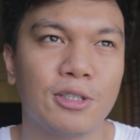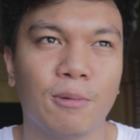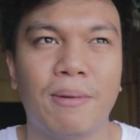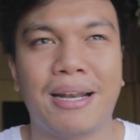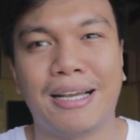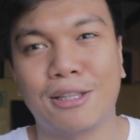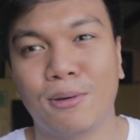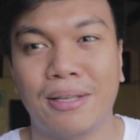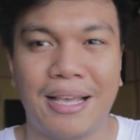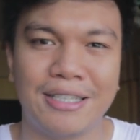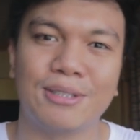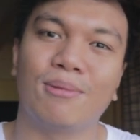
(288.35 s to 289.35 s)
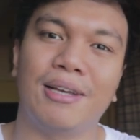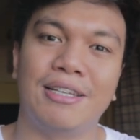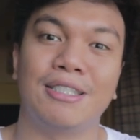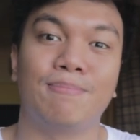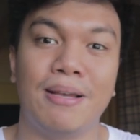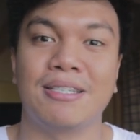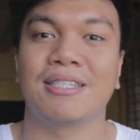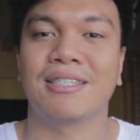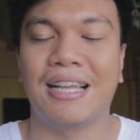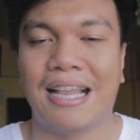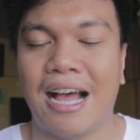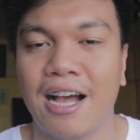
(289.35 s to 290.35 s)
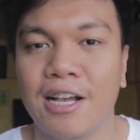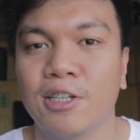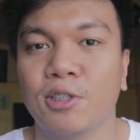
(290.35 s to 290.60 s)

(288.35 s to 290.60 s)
So parang ito case-to-case basis na lang.